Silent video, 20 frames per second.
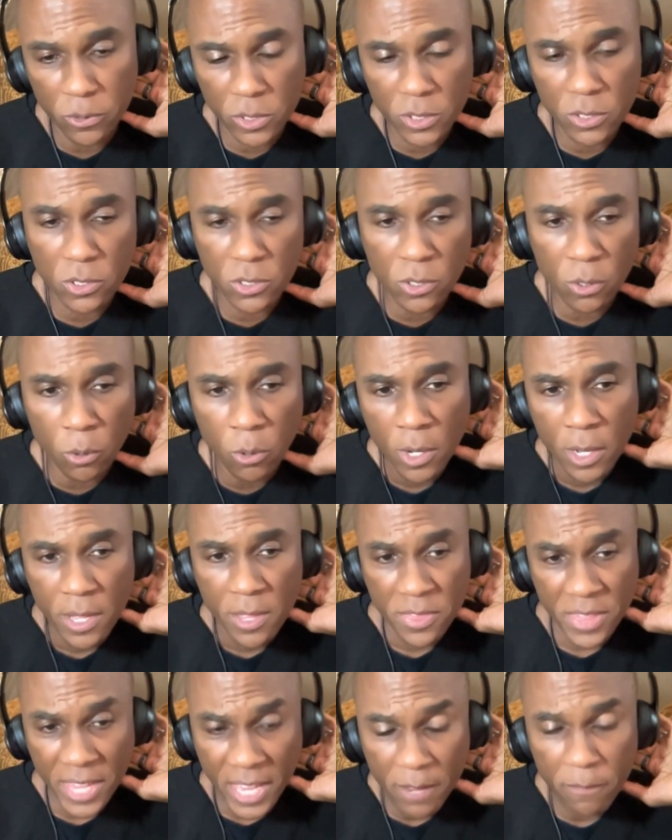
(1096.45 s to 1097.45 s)
And so
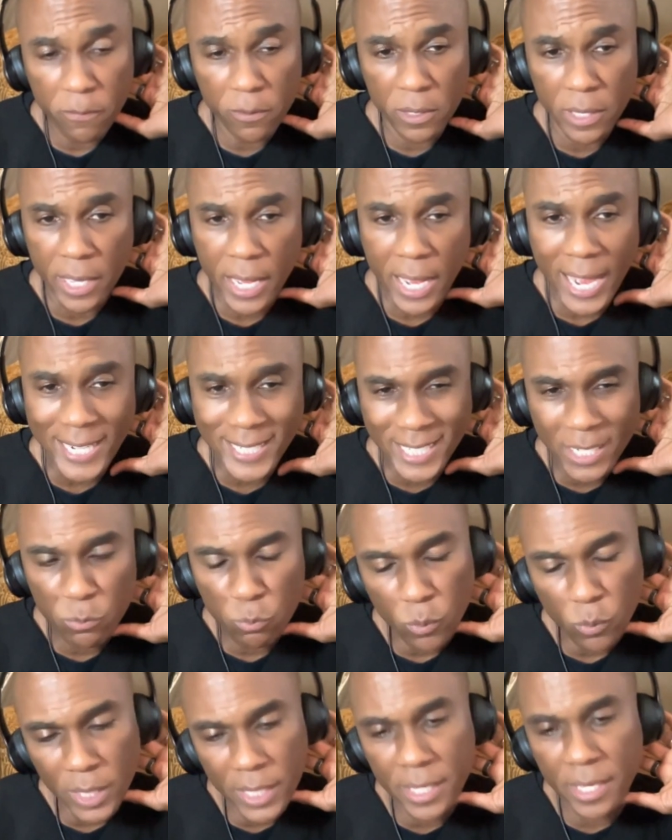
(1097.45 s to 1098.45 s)
Thankfully, I didn't
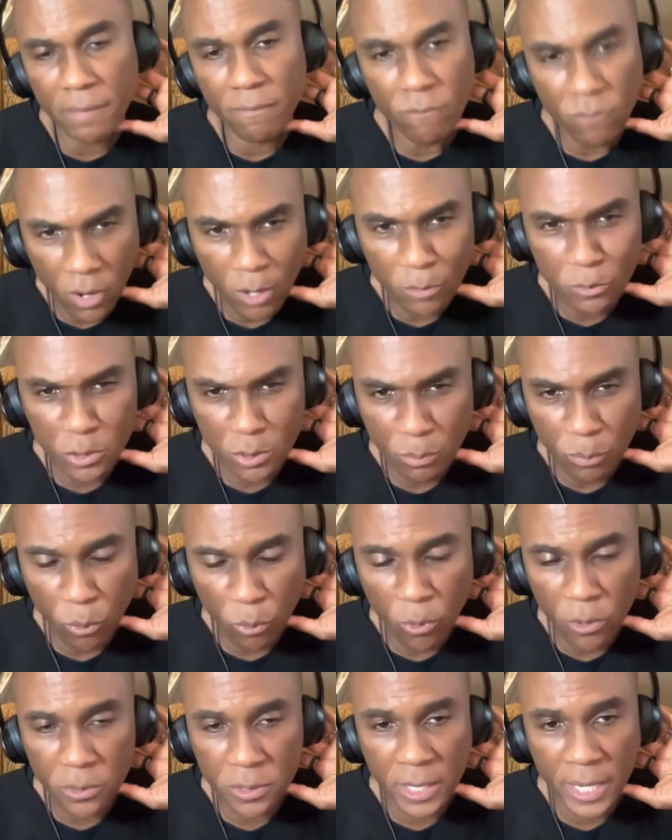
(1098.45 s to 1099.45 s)
want to get involved in the
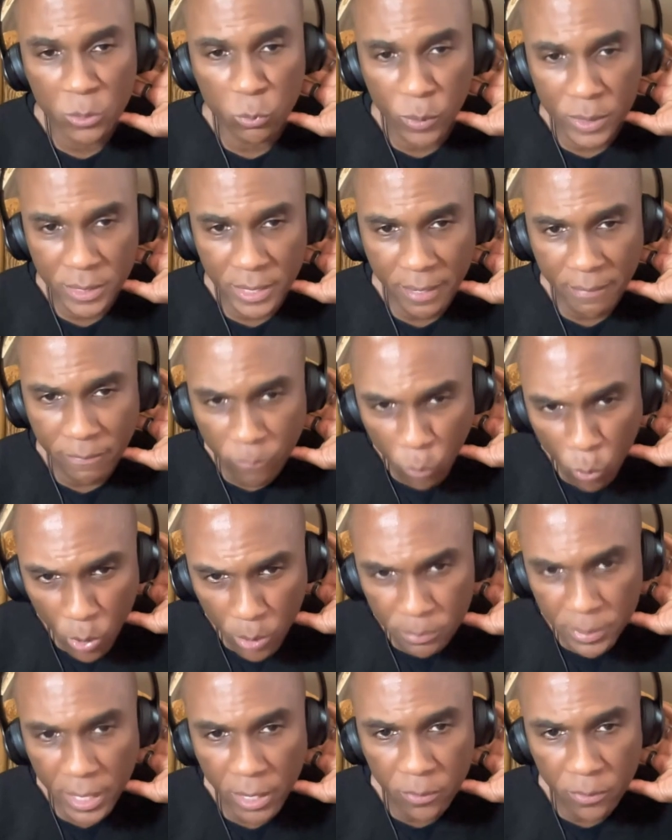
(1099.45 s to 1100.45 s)
board as once I
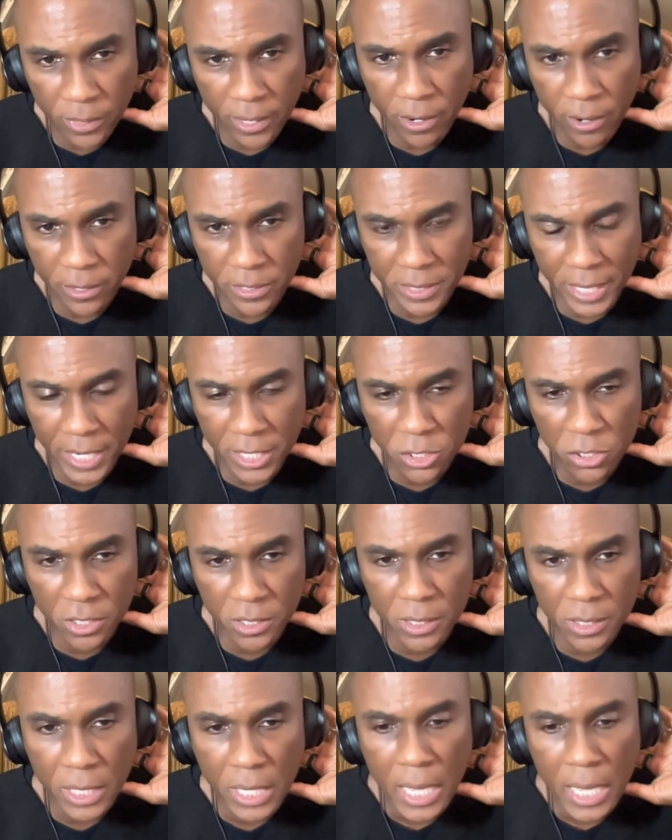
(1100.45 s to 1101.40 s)
formed Healthy Heart Nation.